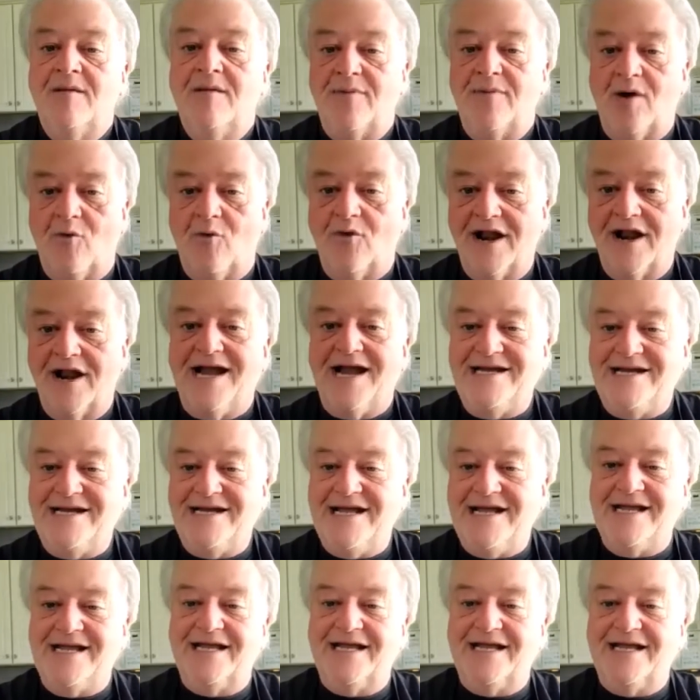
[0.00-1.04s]
but when I
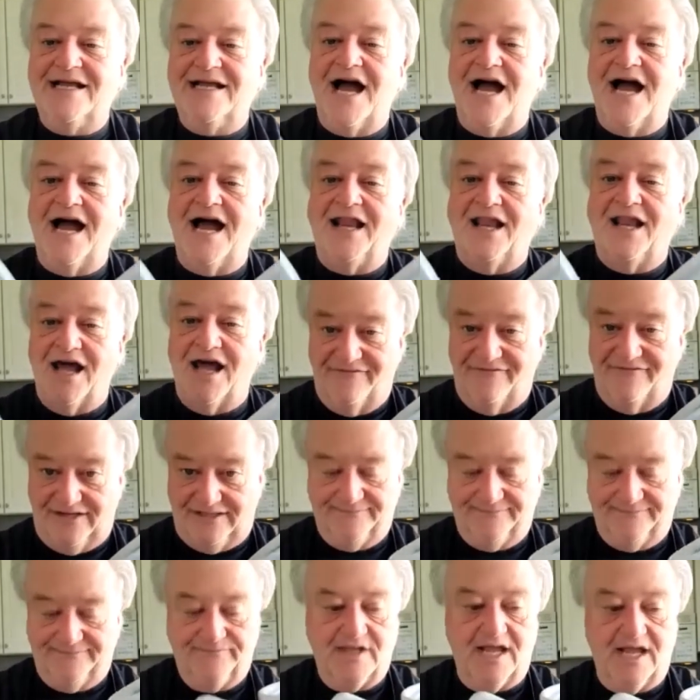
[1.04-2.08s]
need it, I love
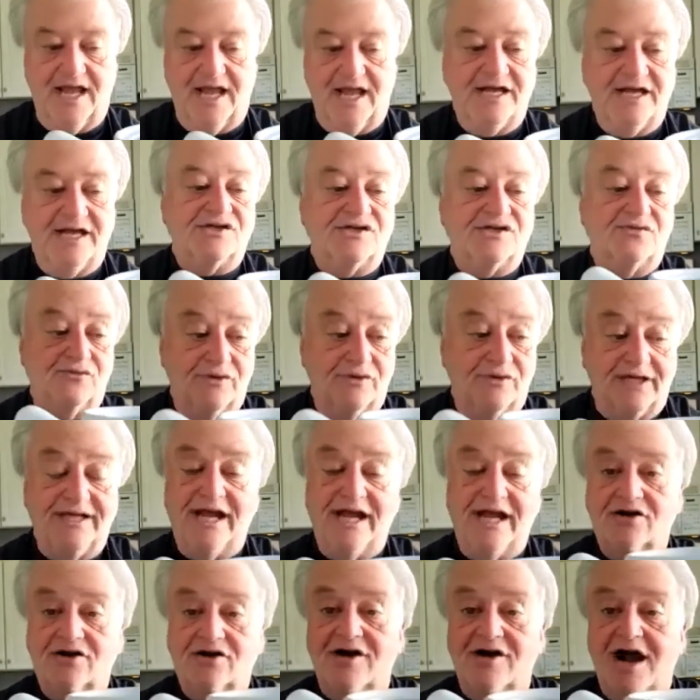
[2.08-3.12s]
it. And it's really
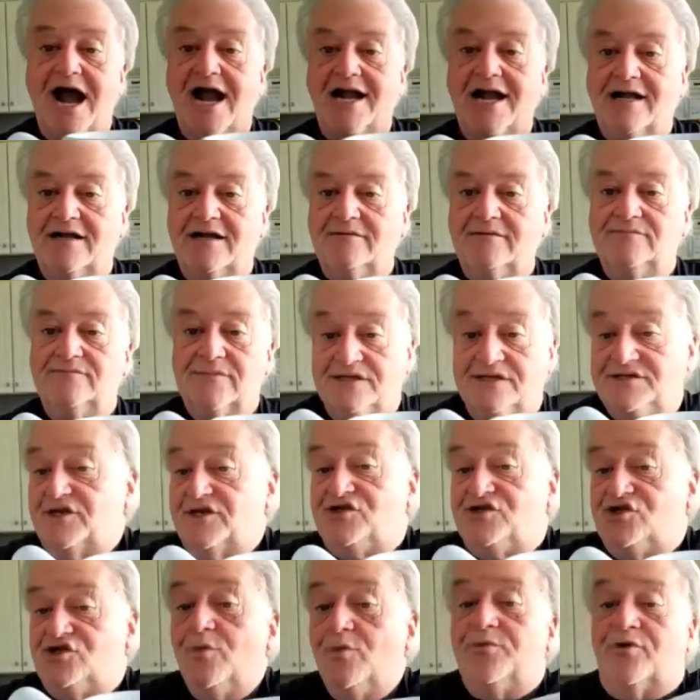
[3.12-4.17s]
a crock. It's a
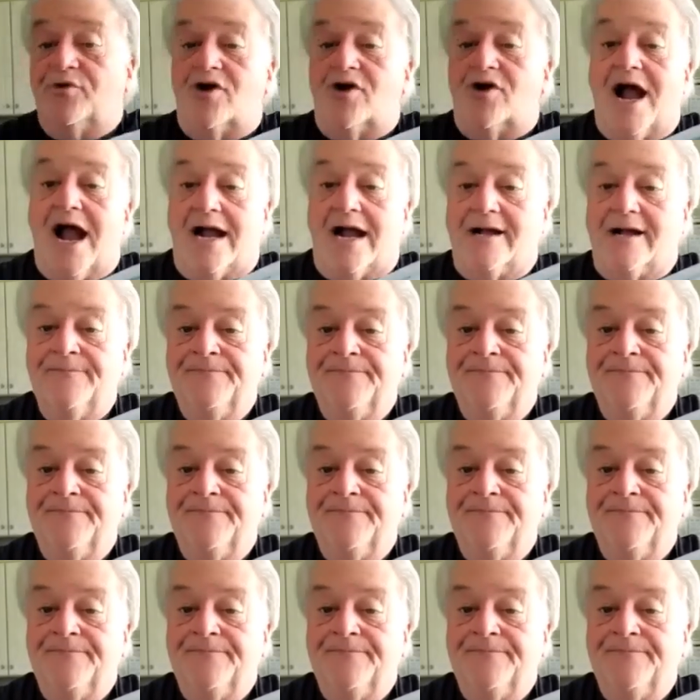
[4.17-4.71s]
soup crock.